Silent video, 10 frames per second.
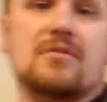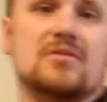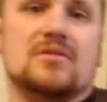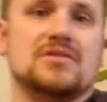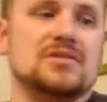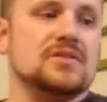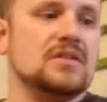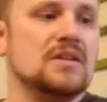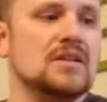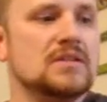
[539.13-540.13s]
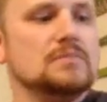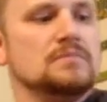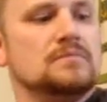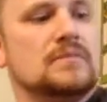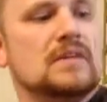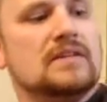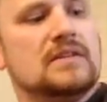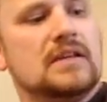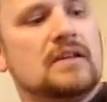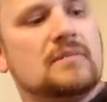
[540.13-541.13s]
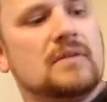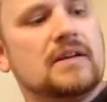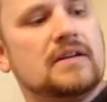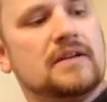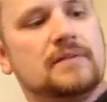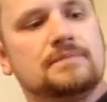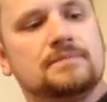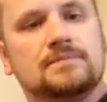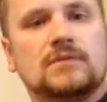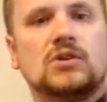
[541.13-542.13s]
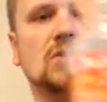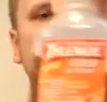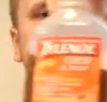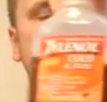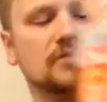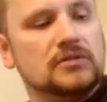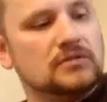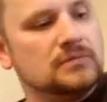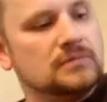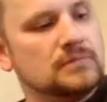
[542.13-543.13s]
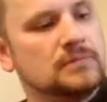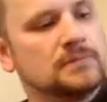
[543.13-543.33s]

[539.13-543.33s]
hour until I have to take my cold and flu